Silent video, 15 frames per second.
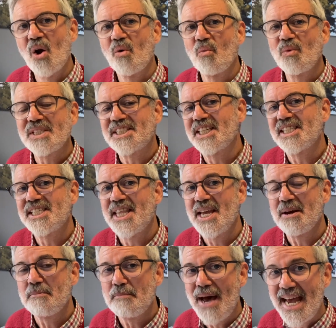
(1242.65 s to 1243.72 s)
which is the
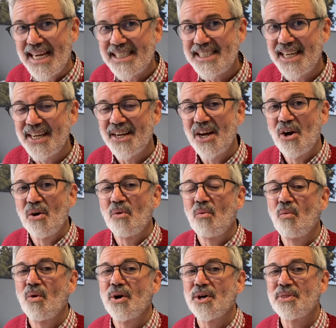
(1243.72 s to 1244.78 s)
amazing,
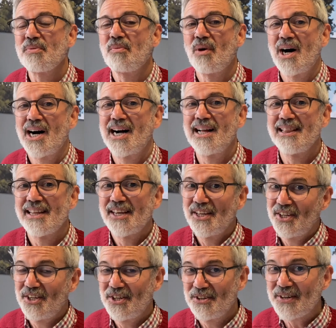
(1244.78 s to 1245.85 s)
worthwhile,
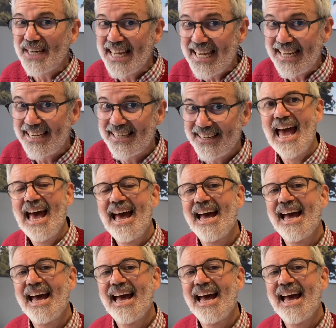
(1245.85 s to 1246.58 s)
unique,